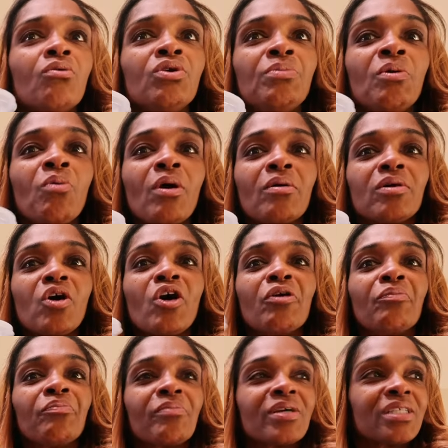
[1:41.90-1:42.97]
Leave me one.
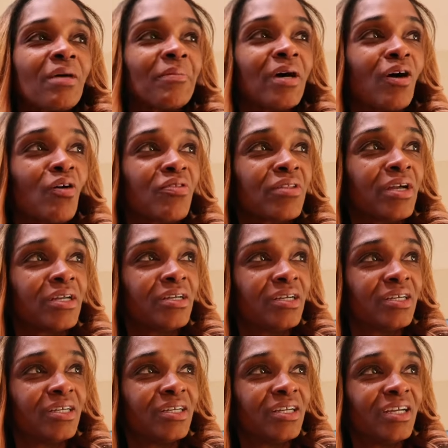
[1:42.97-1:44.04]
Oh, because I'm a health nut,
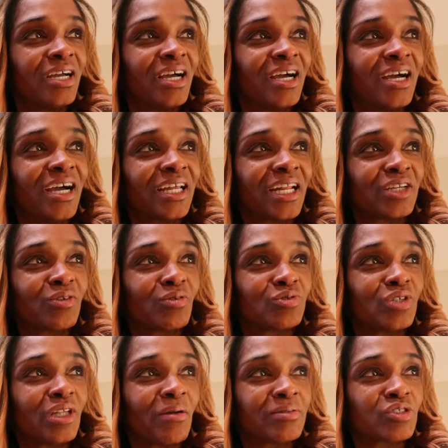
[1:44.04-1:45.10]
and I
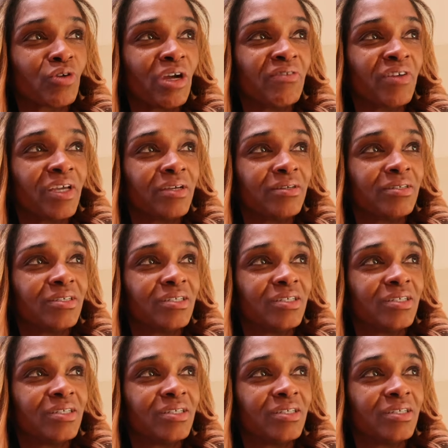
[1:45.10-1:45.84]
don't. And I was craving it.